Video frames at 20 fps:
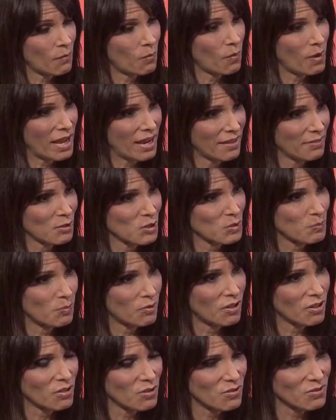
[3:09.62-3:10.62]
way in this
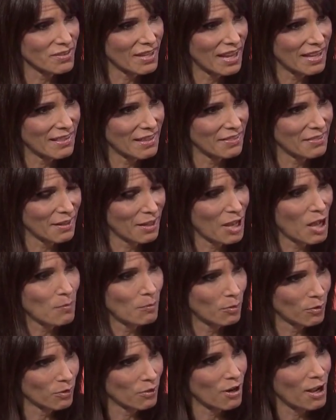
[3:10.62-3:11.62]
book. You say that the
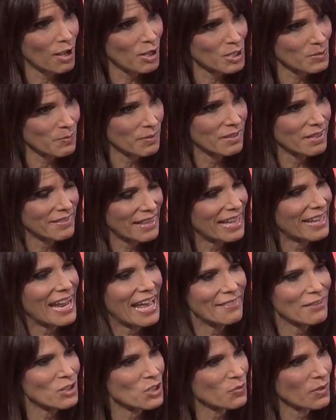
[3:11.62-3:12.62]
couple, her husband, that they had
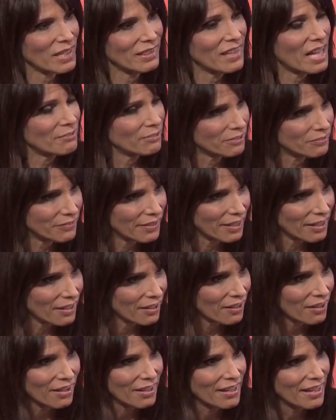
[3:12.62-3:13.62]
this great love
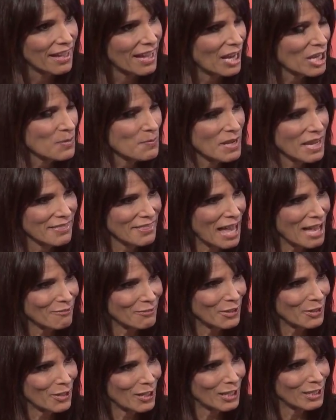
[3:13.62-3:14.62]
affair, and you make that
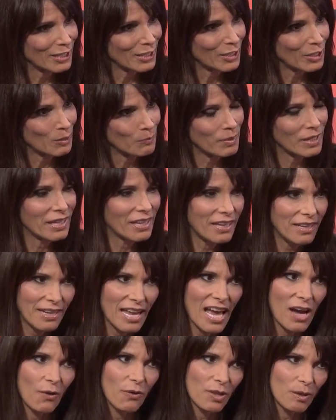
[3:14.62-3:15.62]
very clear. But he
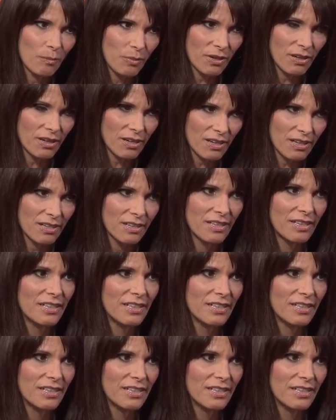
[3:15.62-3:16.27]
now in the book,